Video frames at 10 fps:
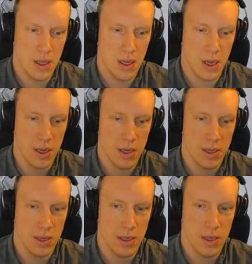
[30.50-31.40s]
Nah.
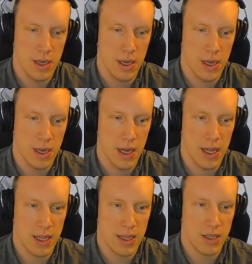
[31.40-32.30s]

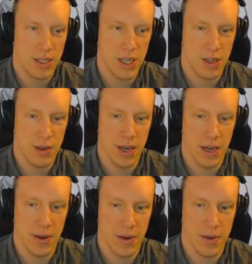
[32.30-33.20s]
I'll check you
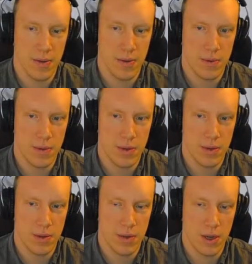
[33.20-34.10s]
later.
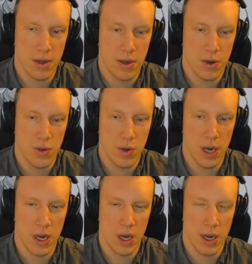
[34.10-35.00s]
Oh,
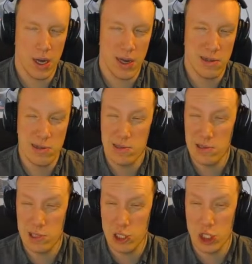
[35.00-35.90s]

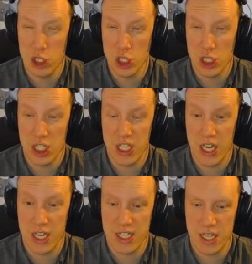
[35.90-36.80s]
uh...
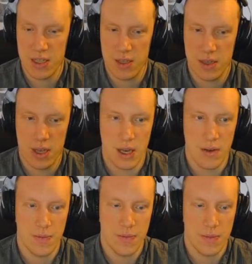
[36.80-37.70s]
Jellicent? Ah.
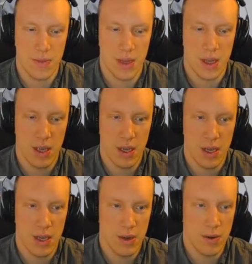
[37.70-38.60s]

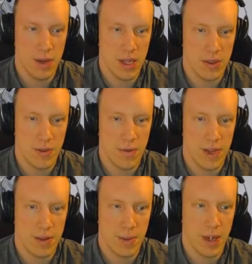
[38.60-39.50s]
Really into
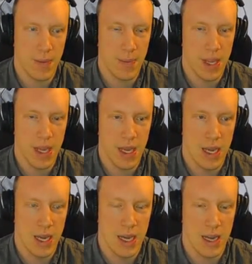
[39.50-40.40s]
pet. but...
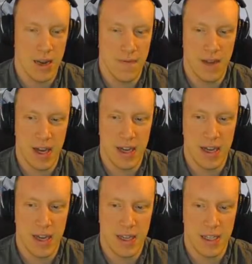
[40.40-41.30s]
I did find
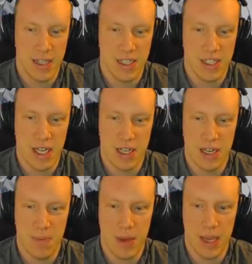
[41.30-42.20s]
that
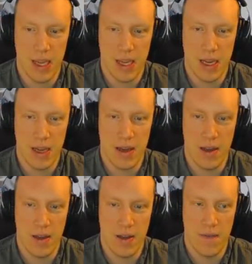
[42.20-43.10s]
centipede
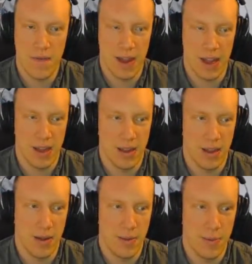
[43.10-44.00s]
thing...